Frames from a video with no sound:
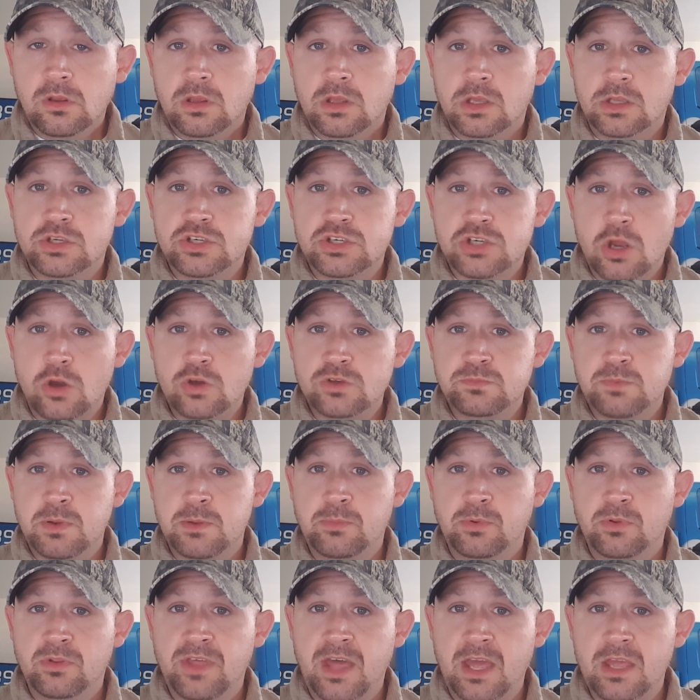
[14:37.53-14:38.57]
It shows
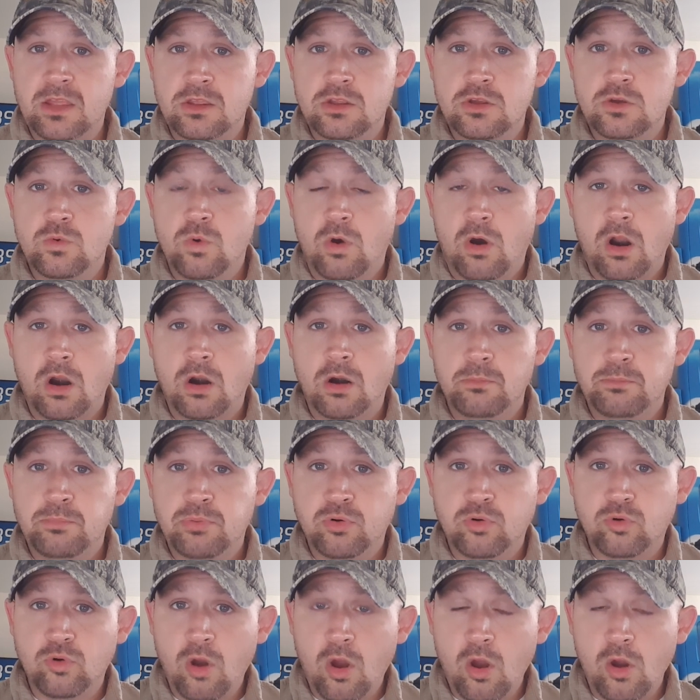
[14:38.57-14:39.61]
people that you are
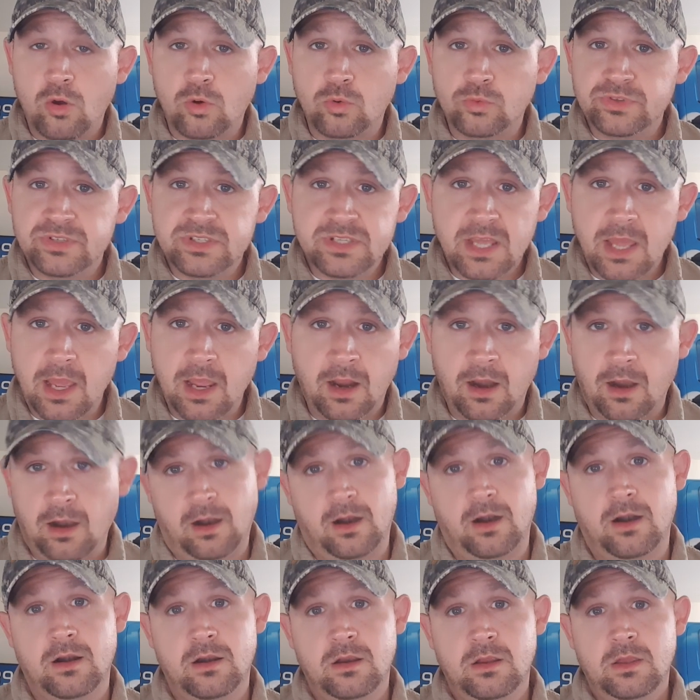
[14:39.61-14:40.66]
prone to
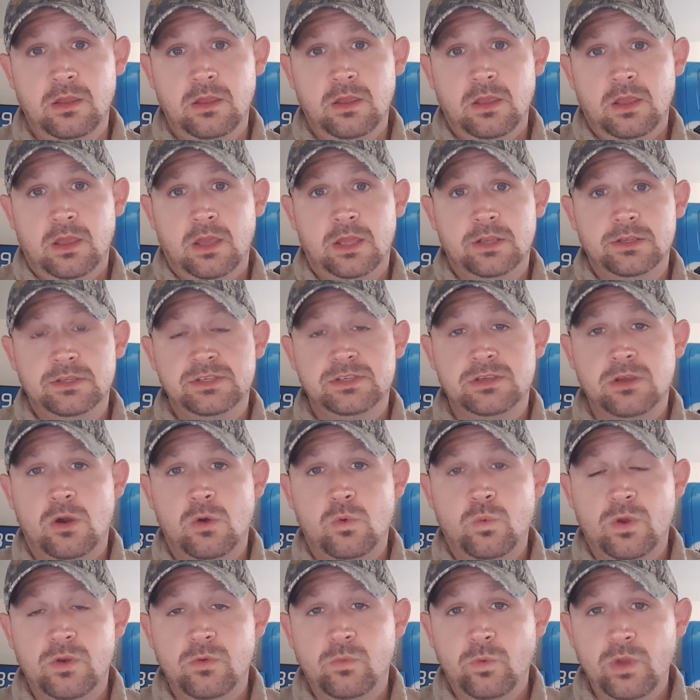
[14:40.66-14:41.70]
error. And so
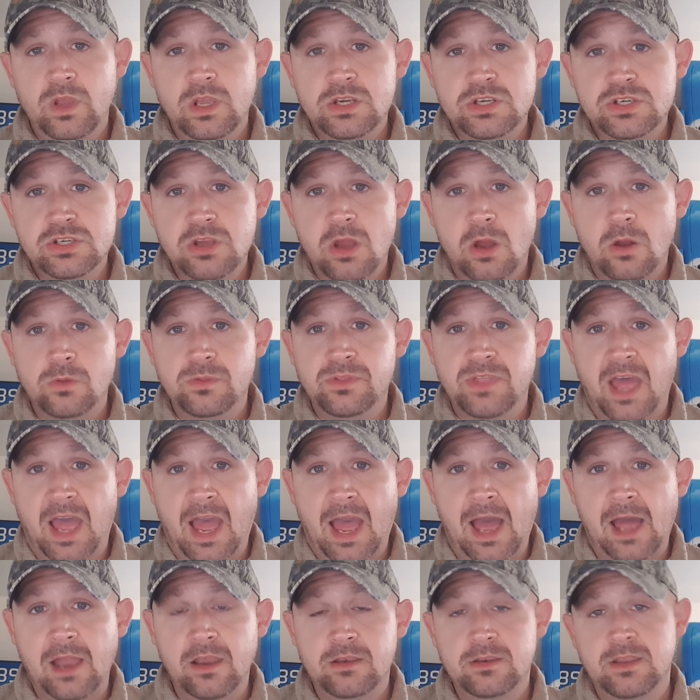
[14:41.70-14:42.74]
when we showed
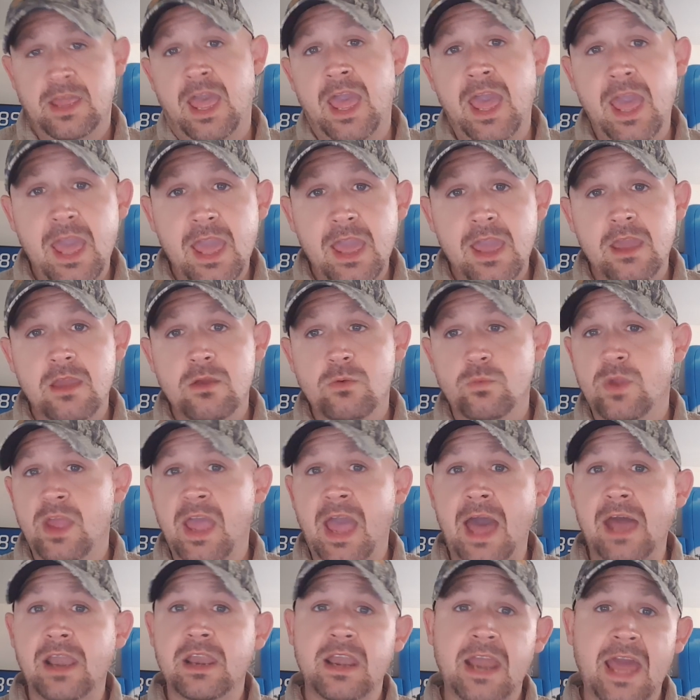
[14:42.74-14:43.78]
that, hey, we
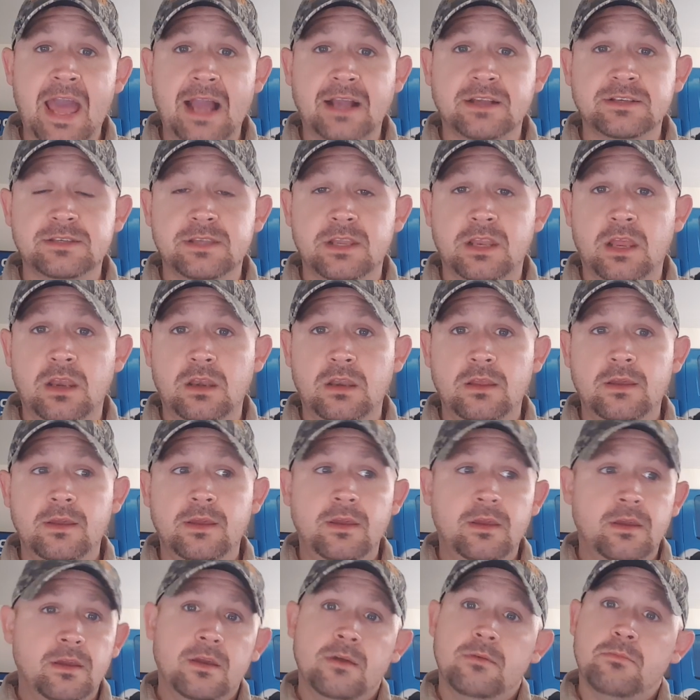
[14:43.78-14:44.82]
had an accident,
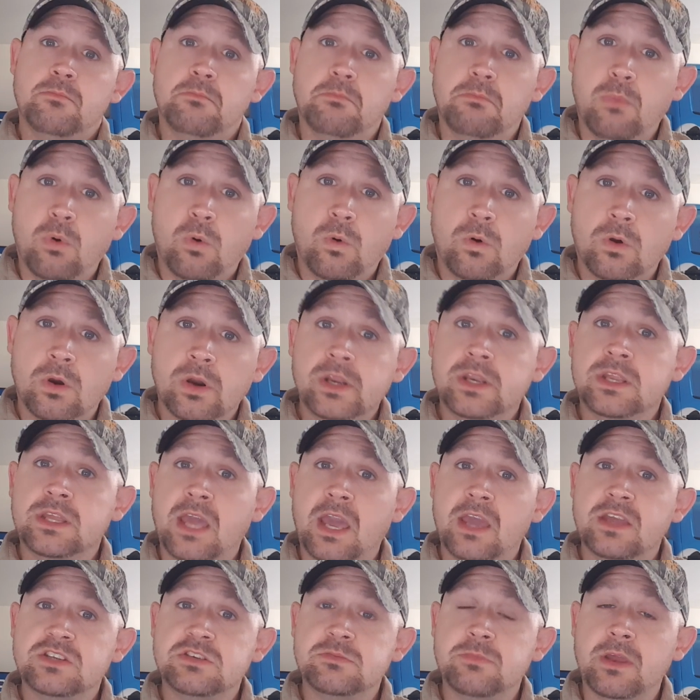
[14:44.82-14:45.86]
more
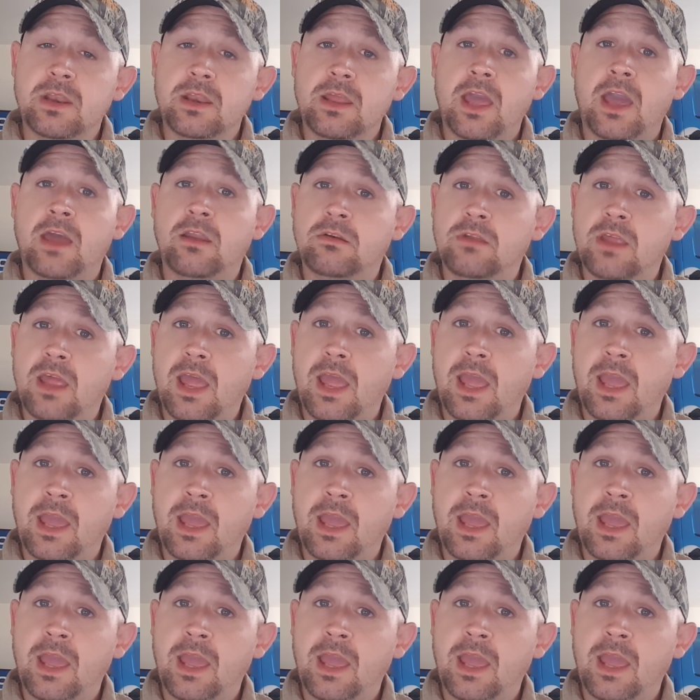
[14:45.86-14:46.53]
engagement and